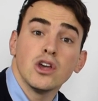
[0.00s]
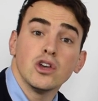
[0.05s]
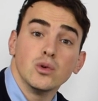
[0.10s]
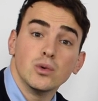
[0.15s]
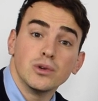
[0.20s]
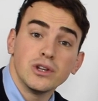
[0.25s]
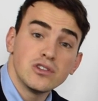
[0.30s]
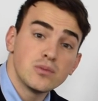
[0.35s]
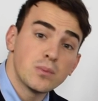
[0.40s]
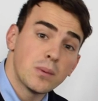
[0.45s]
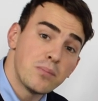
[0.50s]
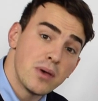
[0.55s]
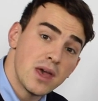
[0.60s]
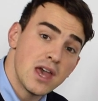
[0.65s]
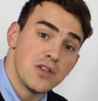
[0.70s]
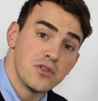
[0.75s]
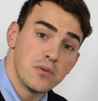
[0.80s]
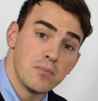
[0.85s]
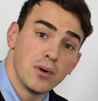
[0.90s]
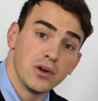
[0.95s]
you will need to
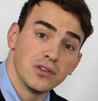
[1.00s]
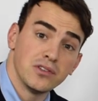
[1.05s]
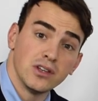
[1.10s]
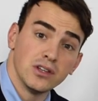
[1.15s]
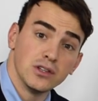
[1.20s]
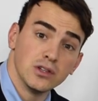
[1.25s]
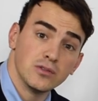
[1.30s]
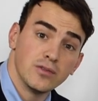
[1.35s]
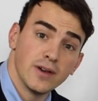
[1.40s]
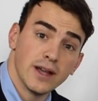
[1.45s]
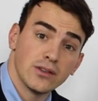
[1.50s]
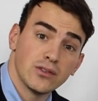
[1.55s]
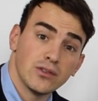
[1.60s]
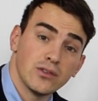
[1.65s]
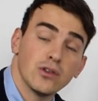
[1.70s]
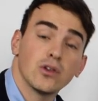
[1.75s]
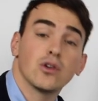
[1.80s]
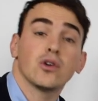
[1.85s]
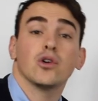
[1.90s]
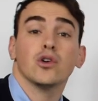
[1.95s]
prepare the body in
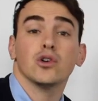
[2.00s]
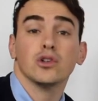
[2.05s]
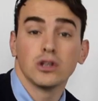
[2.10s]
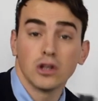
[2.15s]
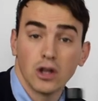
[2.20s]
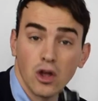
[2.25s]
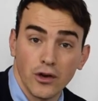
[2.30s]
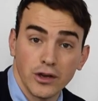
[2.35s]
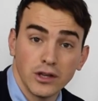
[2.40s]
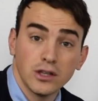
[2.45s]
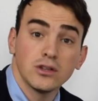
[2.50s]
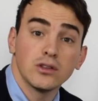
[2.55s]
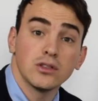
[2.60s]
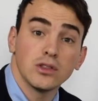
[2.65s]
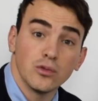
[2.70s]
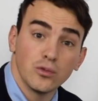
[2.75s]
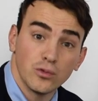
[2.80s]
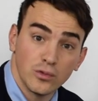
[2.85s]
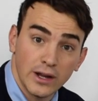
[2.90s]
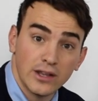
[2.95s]
advance, unlike
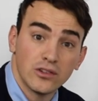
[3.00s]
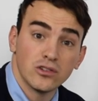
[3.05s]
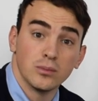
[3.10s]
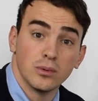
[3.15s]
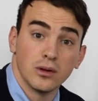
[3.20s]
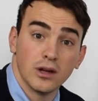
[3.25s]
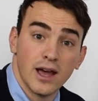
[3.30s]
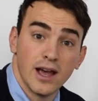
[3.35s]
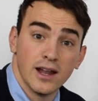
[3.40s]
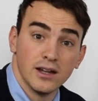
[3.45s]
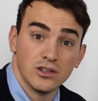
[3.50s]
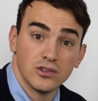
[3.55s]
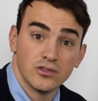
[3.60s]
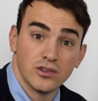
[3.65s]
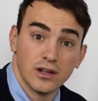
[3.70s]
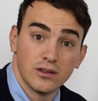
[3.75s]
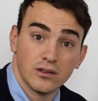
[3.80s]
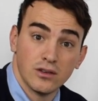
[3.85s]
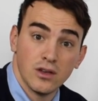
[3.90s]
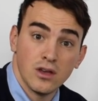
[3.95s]
the flexible ale
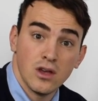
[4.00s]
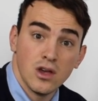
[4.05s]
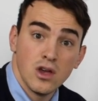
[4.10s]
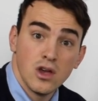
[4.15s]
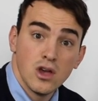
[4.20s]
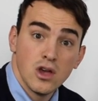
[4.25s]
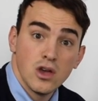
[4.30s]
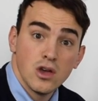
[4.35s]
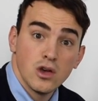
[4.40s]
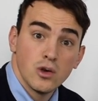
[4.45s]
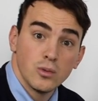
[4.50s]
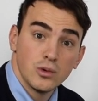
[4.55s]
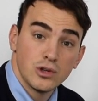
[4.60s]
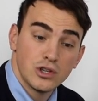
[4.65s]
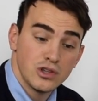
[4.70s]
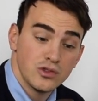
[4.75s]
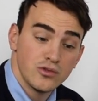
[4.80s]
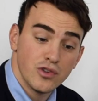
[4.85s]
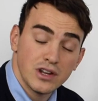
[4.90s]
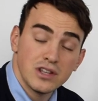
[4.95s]
extractor,
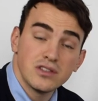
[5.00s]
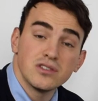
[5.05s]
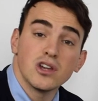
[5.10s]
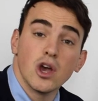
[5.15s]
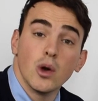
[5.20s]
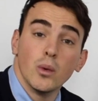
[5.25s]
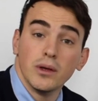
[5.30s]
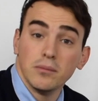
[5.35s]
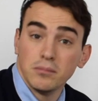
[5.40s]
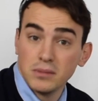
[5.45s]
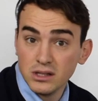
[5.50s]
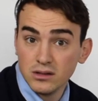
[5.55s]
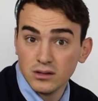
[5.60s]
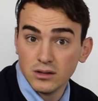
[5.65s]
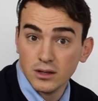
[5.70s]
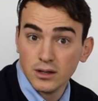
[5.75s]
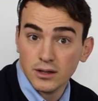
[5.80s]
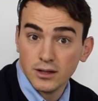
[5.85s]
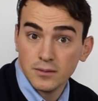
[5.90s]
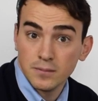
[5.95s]
which is ready to go
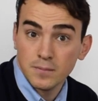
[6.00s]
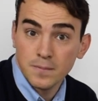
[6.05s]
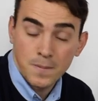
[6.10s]
immediately.